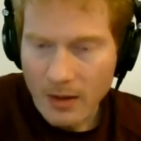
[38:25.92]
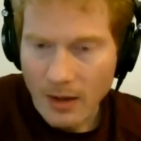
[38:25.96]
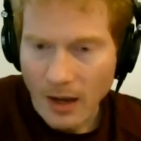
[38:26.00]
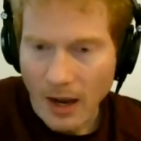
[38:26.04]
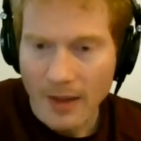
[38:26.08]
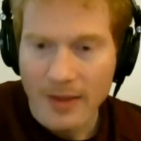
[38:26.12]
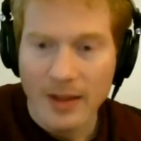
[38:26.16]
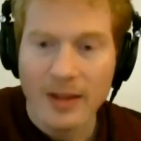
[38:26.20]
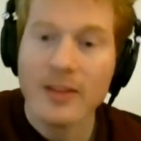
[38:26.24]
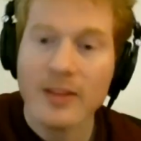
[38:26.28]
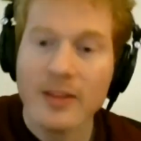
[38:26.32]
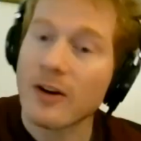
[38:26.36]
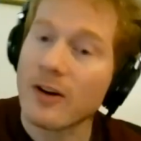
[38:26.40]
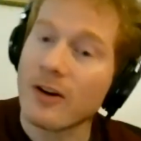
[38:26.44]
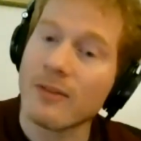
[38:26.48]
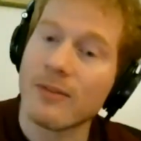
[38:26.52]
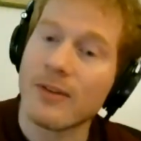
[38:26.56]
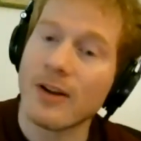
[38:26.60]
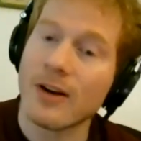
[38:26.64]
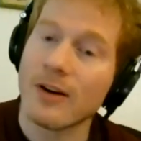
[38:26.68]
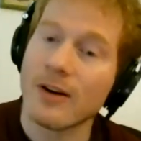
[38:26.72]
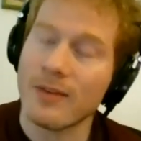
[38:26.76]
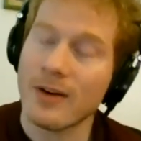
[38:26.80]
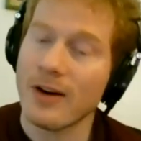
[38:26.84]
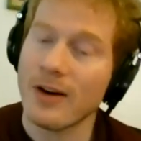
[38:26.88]
I think there
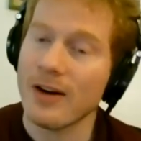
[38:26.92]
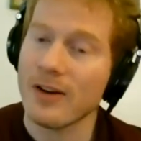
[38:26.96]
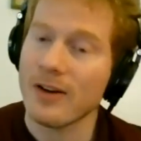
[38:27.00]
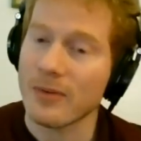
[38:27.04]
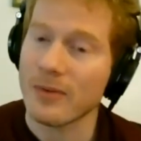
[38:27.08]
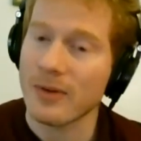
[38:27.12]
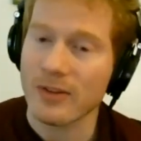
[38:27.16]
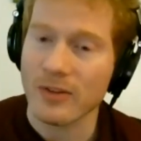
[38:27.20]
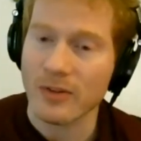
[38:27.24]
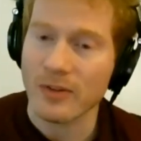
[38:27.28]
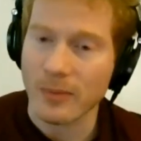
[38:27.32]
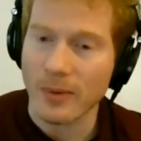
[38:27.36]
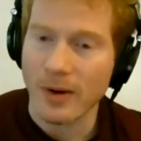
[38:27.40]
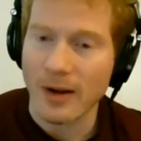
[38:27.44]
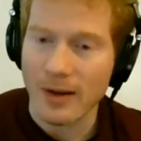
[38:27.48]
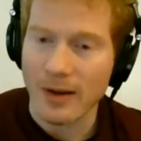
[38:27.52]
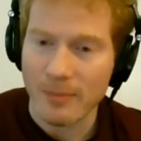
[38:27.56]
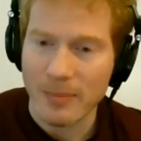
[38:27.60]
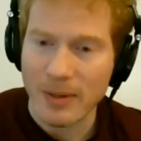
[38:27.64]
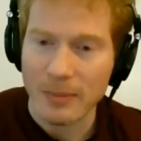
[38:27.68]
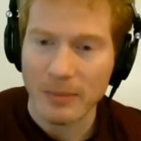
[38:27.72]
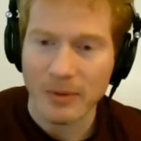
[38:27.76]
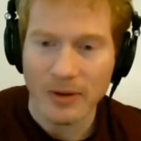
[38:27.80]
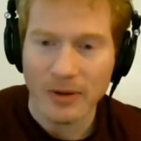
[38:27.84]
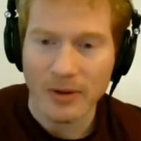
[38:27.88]
are various reasons why
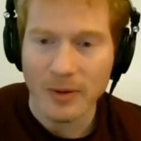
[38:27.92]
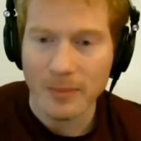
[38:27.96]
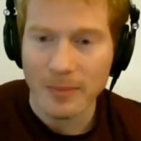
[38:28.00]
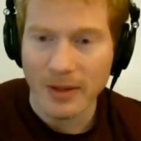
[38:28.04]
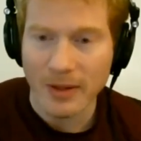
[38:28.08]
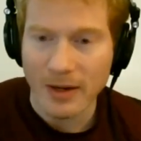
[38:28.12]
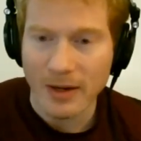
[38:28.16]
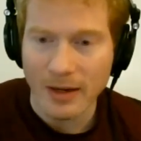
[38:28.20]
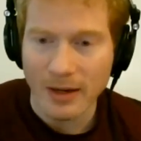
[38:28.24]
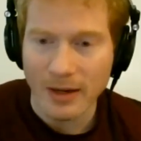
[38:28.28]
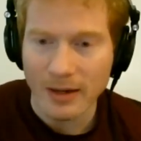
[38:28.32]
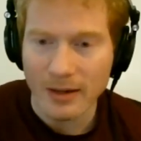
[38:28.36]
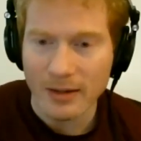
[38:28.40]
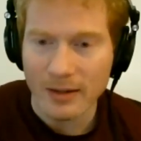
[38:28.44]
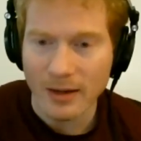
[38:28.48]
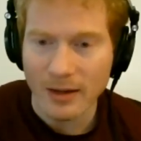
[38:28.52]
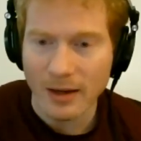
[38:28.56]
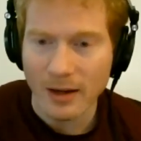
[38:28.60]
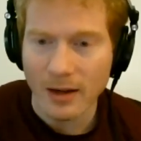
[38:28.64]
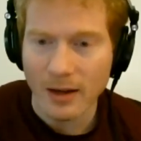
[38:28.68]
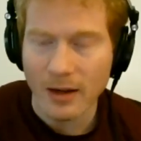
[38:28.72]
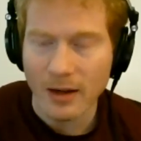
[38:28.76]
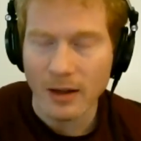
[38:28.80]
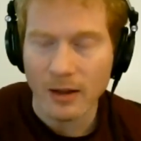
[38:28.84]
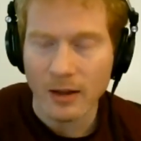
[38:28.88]
people accumulating
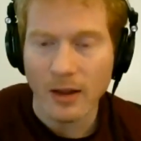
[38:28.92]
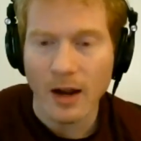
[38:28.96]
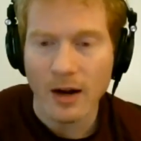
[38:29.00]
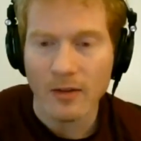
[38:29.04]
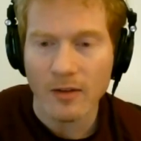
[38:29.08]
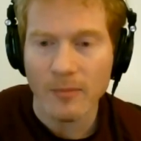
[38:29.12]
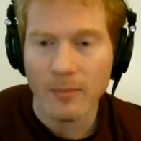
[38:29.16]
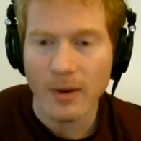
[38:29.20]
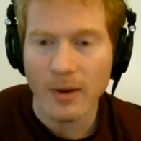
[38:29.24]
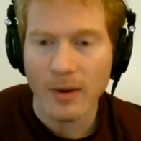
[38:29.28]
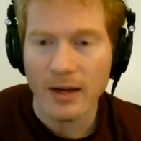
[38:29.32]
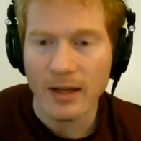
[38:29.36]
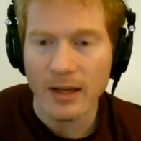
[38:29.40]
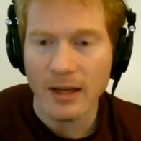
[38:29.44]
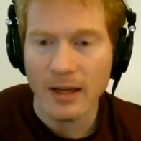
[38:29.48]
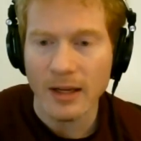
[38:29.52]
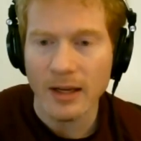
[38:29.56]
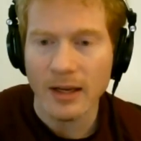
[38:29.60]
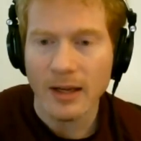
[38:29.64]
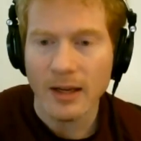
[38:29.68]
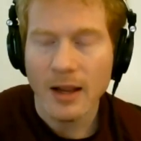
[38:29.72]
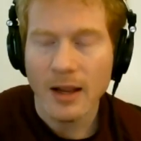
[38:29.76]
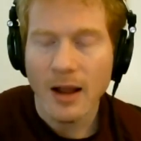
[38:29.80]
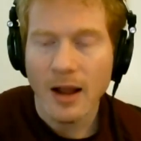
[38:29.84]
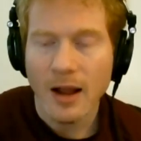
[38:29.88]
a lot of
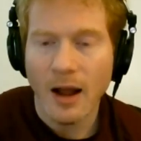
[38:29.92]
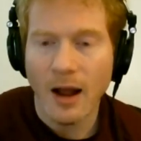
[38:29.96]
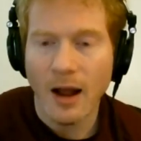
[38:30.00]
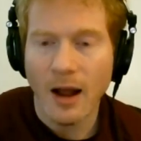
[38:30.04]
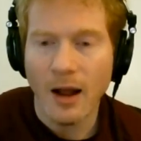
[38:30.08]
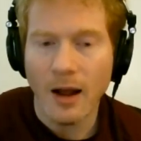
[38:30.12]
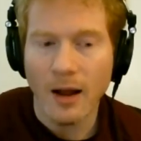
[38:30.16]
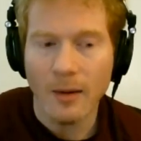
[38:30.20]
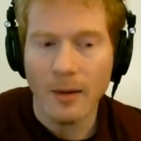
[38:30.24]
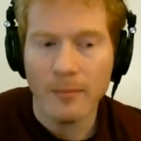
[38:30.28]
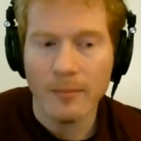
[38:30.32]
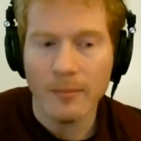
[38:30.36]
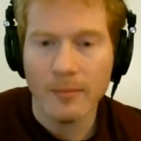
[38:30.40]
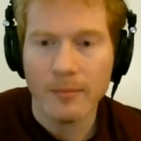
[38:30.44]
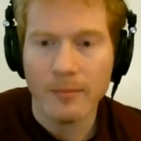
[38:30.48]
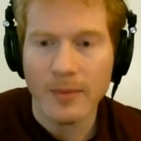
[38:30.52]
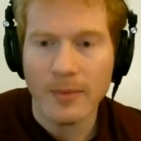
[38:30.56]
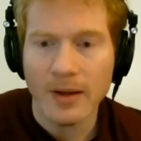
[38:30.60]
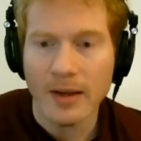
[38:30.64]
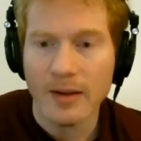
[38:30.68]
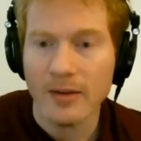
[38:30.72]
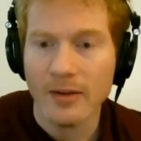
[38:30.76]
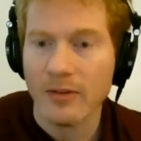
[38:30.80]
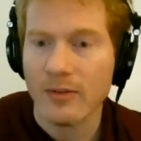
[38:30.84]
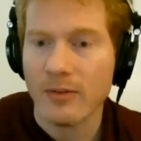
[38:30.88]
money
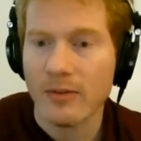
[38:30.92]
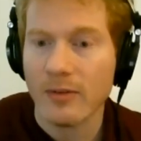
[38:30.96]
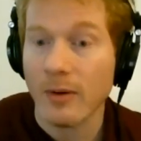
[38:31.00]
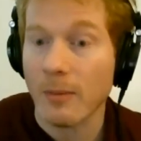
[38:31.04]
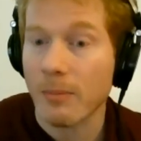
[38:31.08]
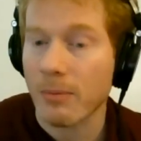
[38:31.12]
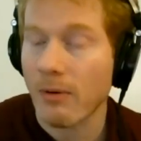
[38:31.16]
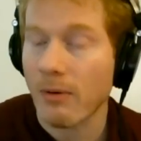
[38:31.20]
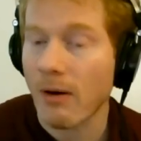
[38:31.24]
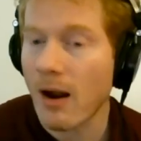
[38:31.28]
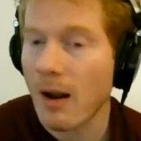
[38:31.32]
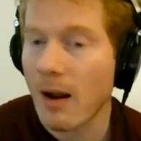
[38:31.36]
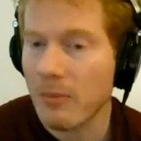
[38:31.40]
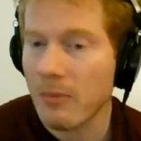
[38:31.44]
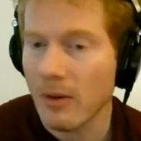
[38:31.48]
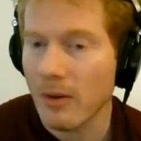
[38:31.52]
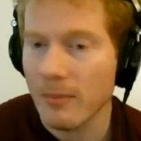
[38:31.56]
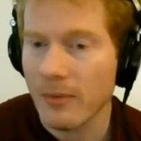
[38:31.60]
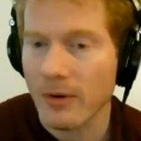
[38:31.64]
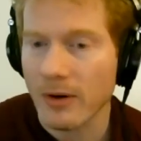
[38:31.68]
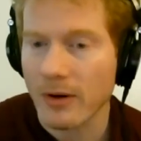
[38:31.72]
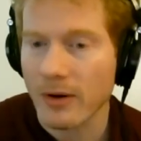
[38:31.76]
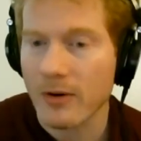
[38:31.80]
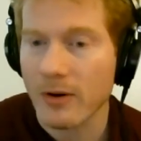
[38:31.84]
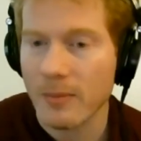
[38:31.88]
is a
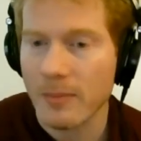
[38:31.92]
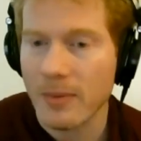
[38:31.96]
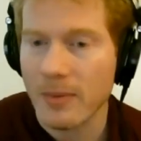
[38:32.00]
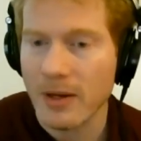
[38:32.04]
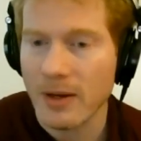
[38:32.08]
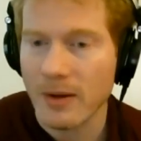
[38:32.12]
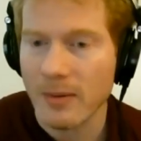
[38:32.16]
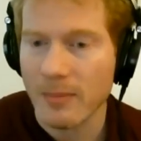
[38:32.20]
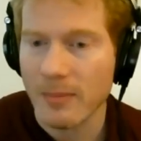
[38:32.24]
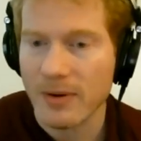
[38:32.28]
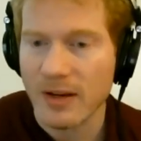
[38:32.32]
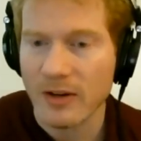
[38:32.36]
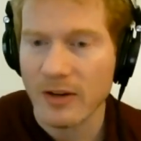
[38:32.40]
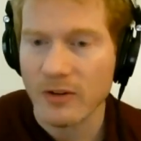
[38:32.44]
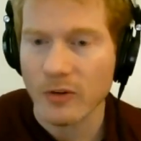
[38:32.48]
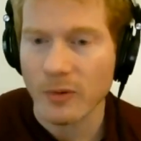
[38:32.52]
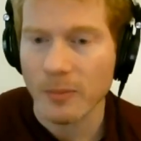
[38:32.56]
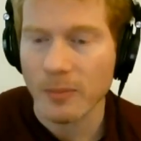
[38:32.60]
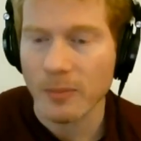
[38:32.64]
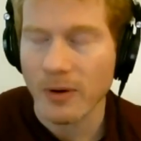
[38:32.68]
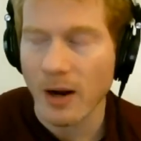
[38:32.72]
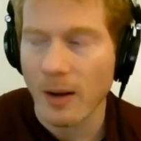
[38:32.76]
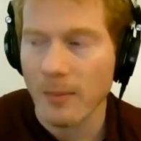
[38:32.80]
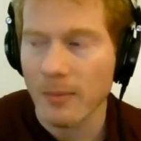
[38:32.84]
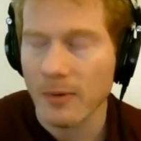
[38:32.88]
problem, or could be a potential
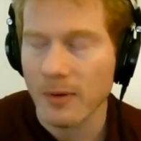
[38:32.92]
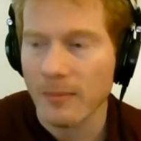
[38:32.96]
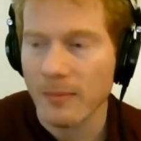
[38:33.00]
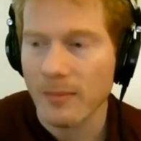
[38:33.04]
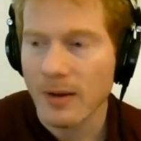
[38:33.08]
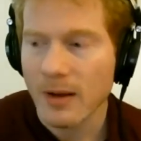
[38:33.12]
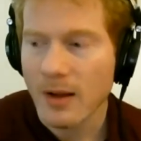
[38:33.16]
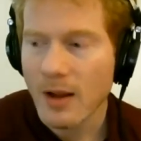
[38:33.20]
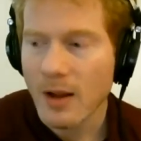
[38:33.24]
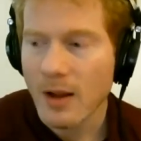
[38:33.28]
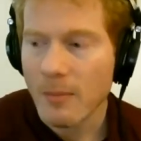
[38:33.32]
problem.